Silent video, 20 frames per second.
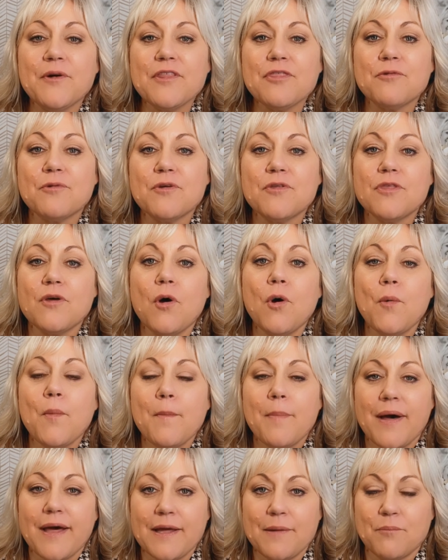through the home
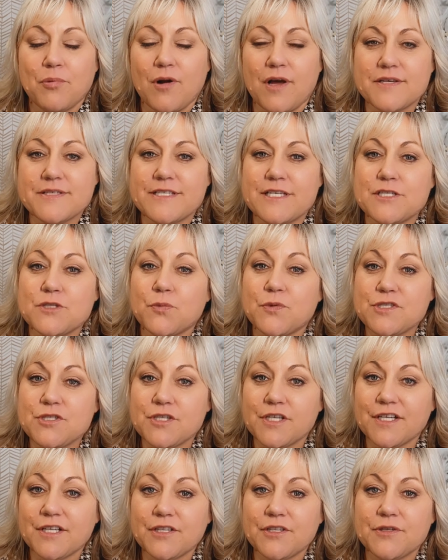buying process, which
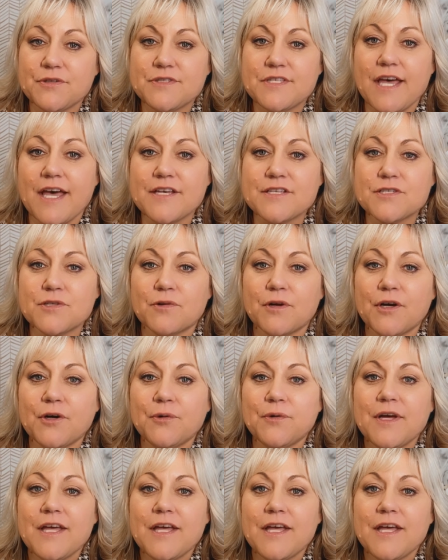includes escrow,